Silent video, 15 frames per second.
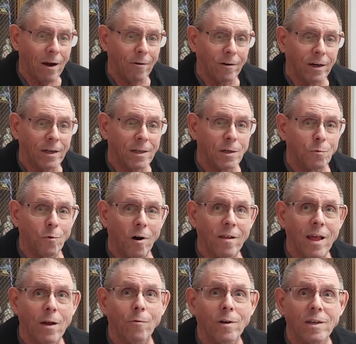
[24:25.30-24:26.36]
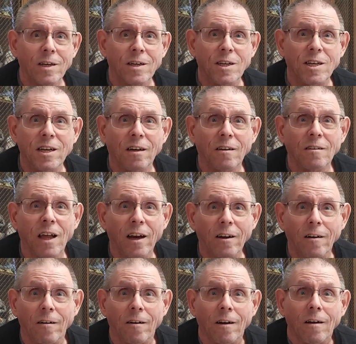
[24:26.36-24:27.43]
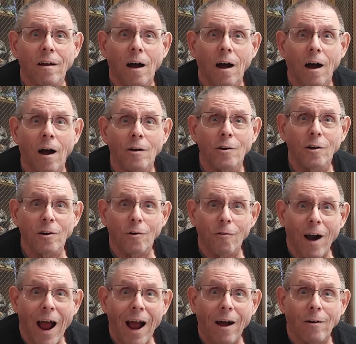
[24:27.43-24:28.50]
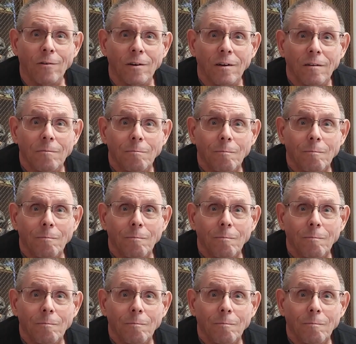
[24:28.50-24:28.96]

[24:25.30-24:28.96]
areas where they would distill liquor underground.